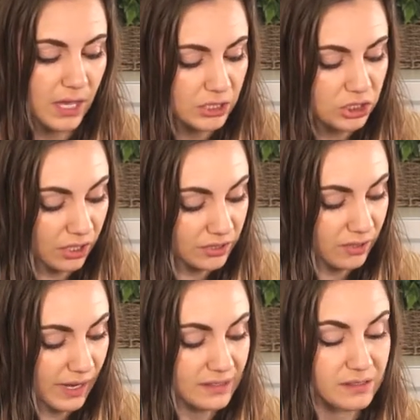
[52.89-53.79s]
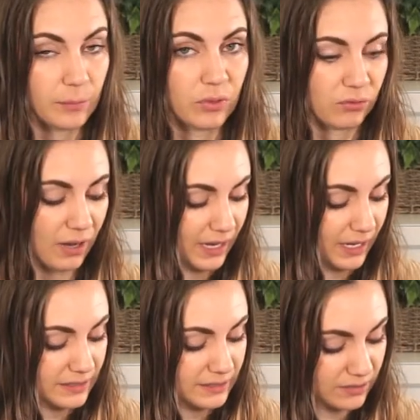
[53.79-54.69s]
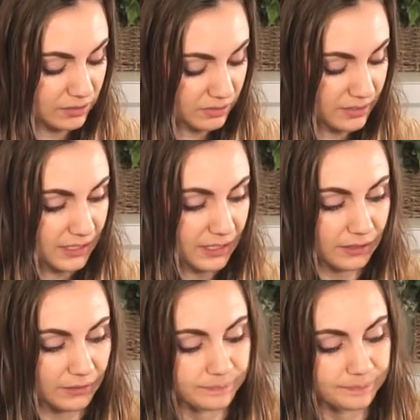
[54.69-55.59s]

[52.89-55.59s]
She also has some thread and scissors in here.